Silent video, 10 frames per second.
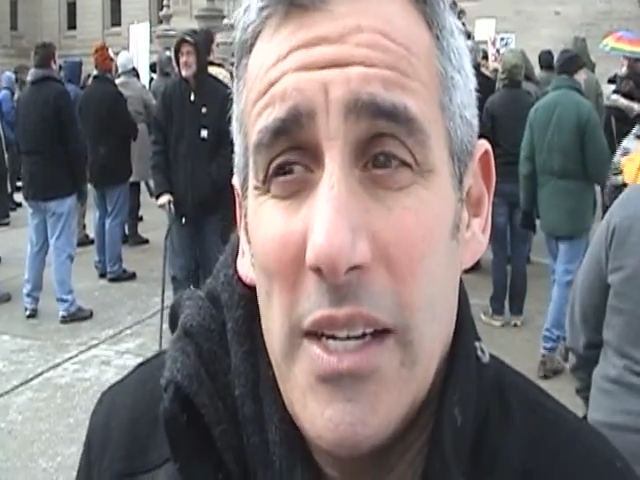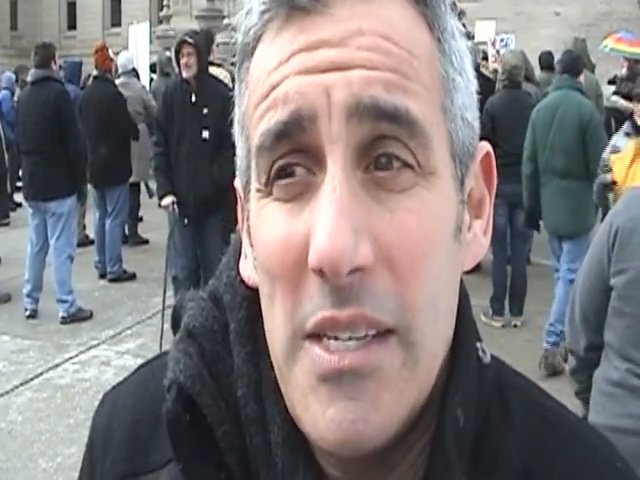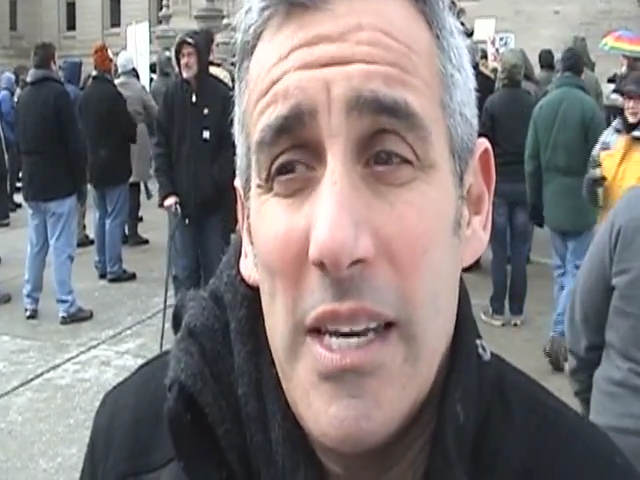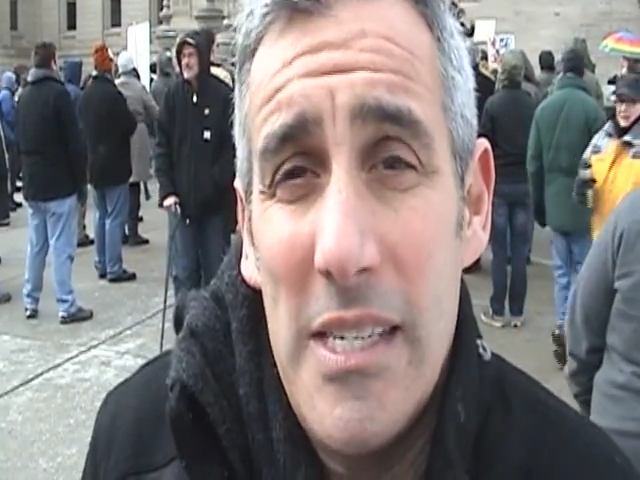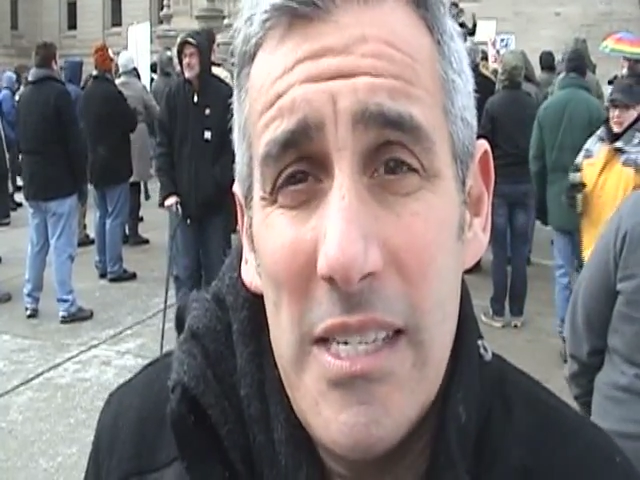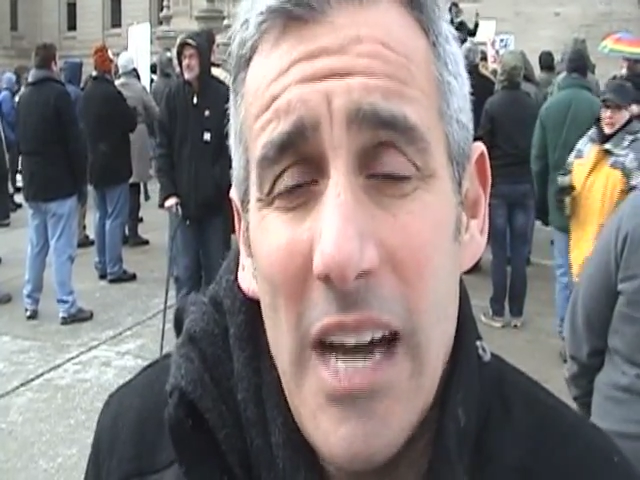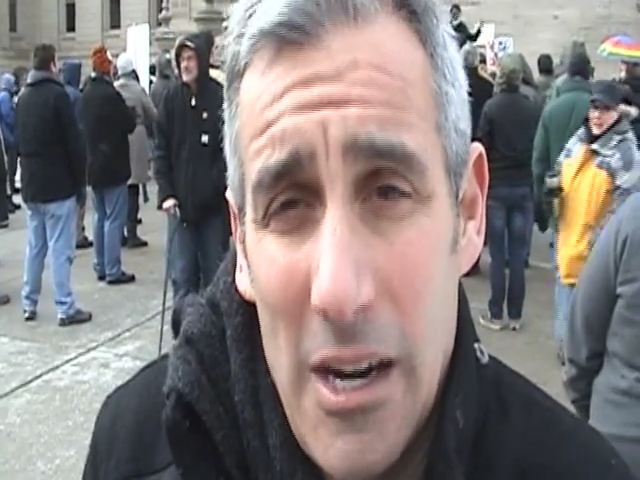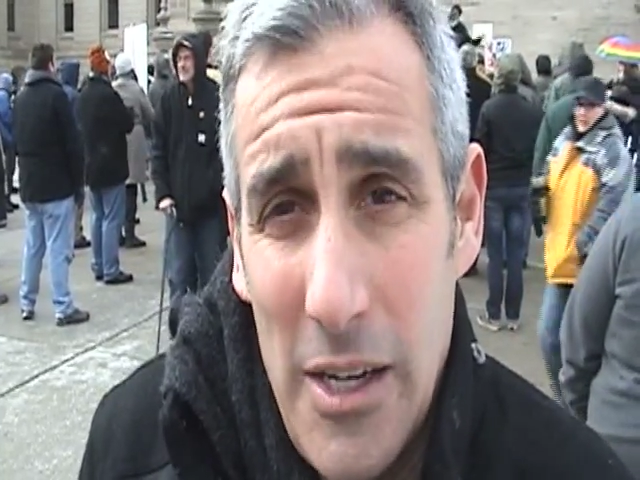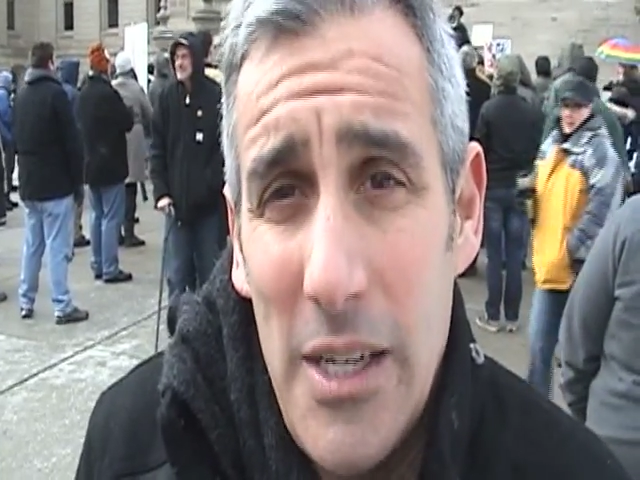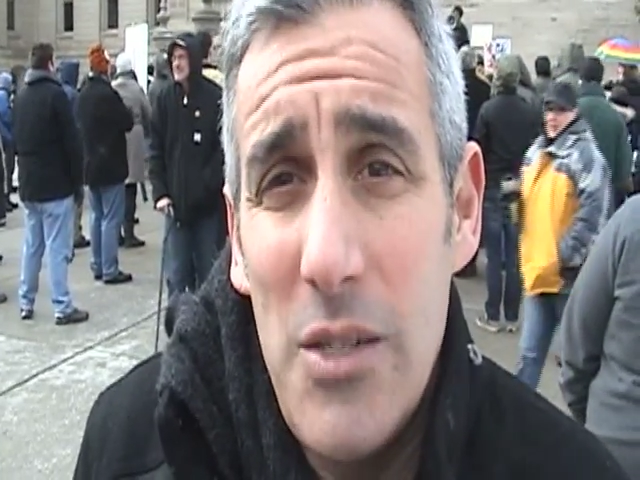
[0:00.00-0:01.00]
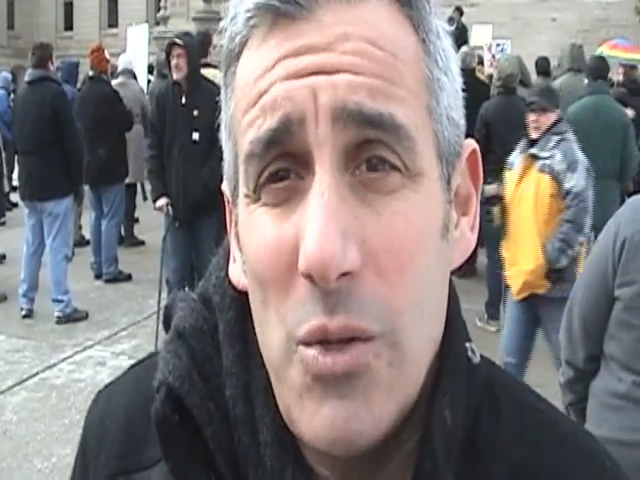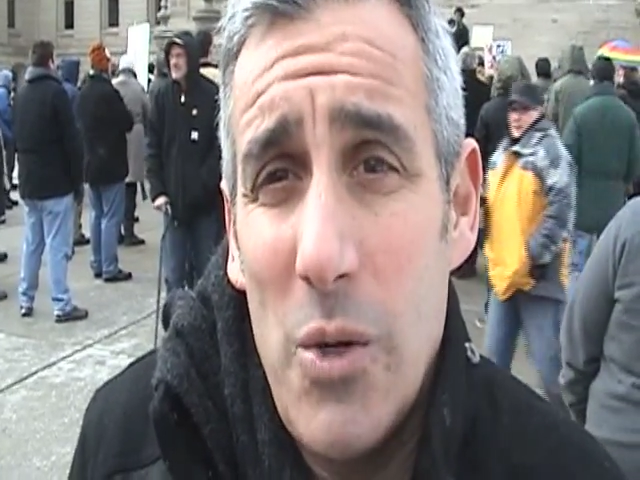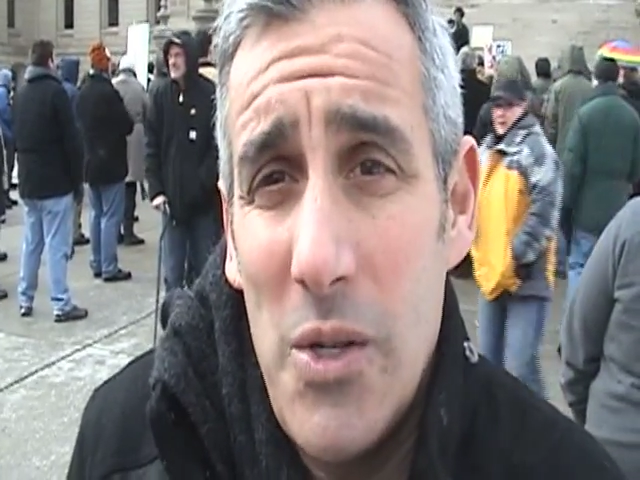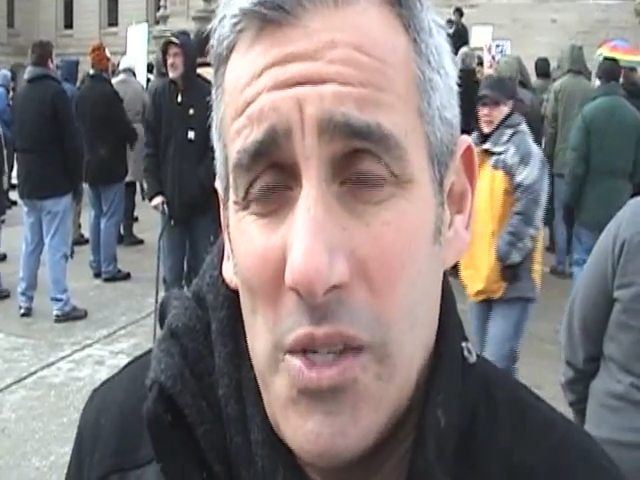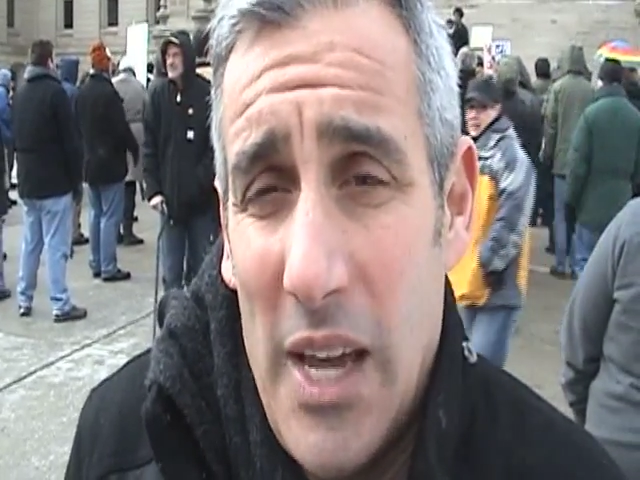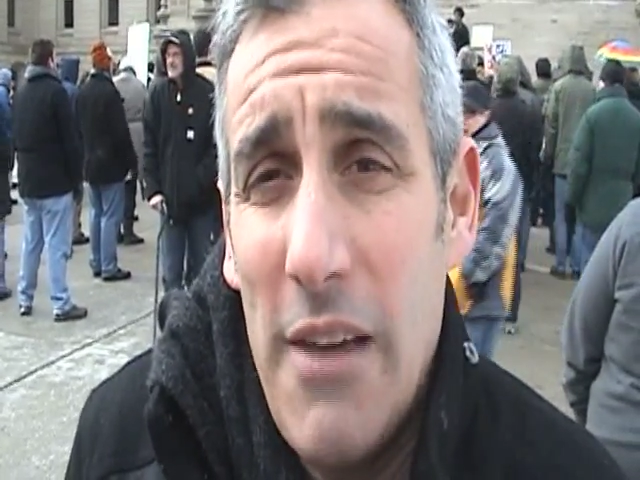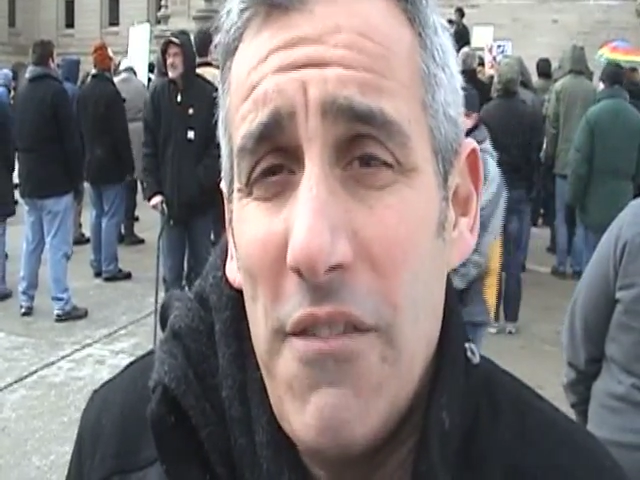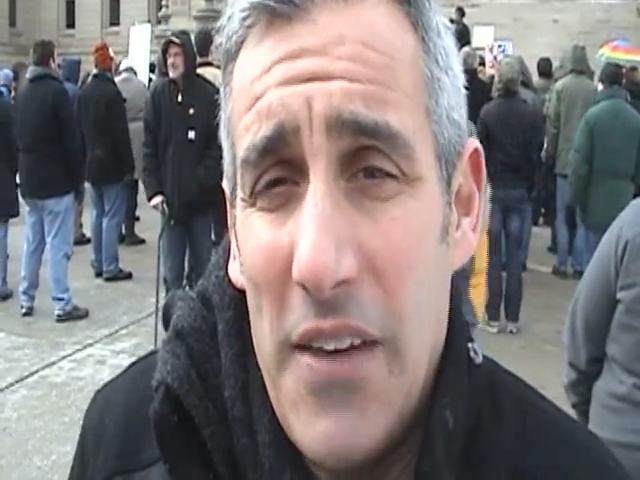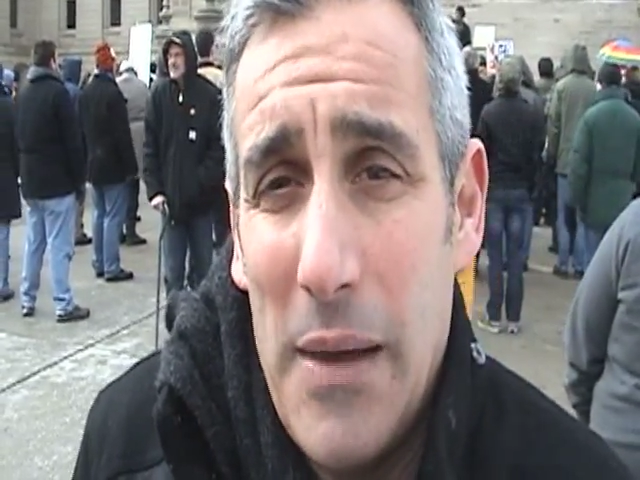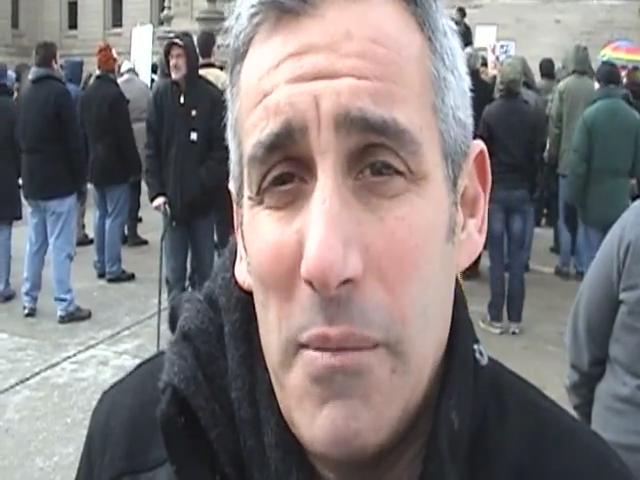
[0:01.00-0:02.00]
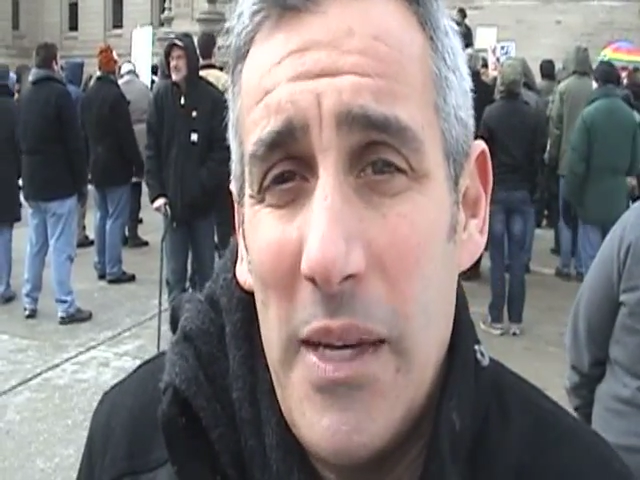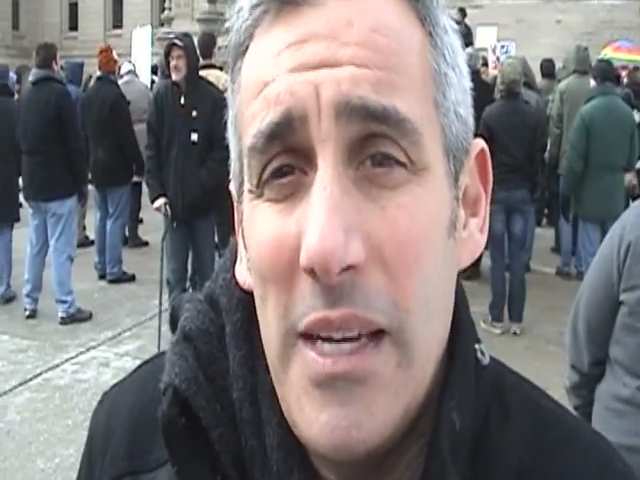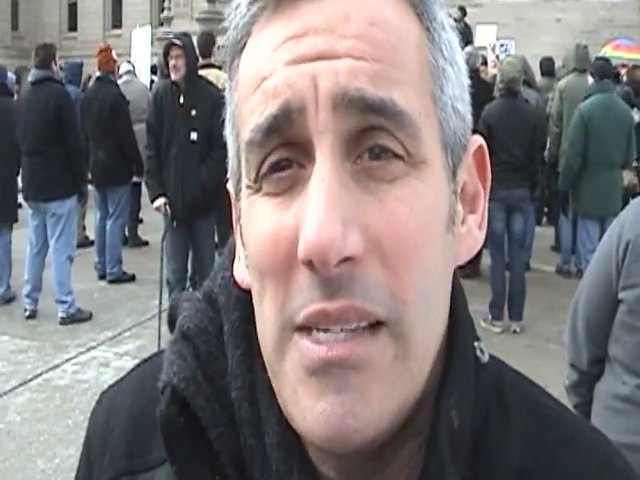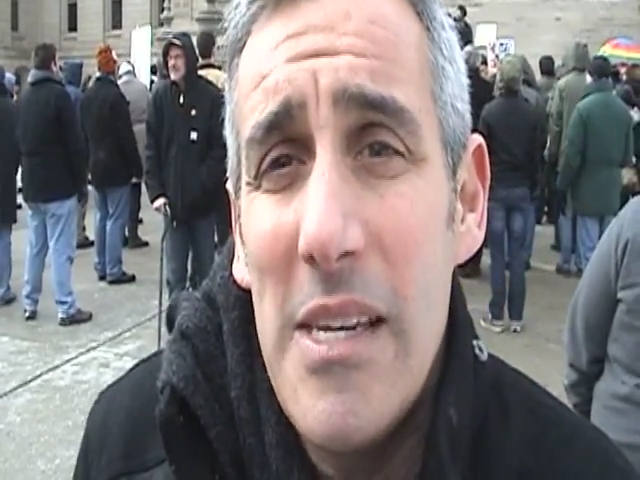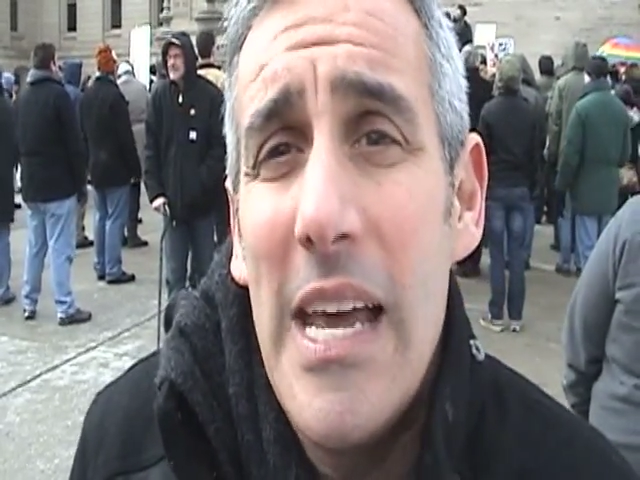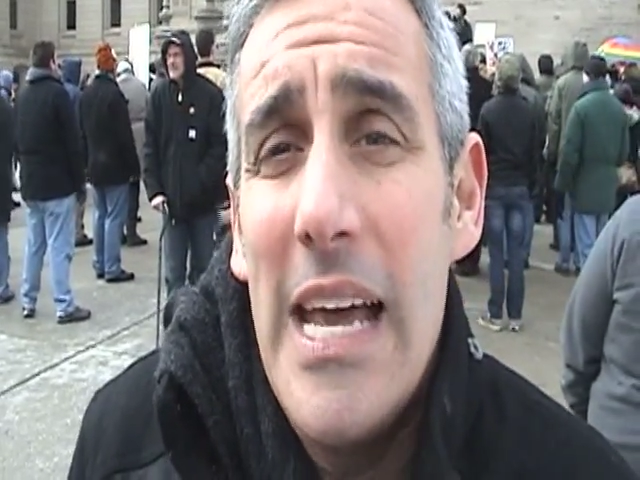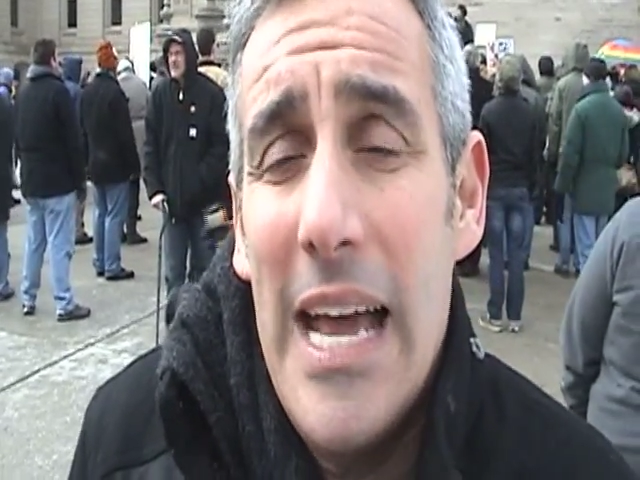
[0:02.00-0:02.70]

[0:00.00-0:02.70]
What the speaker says: It's targeted towards gay families,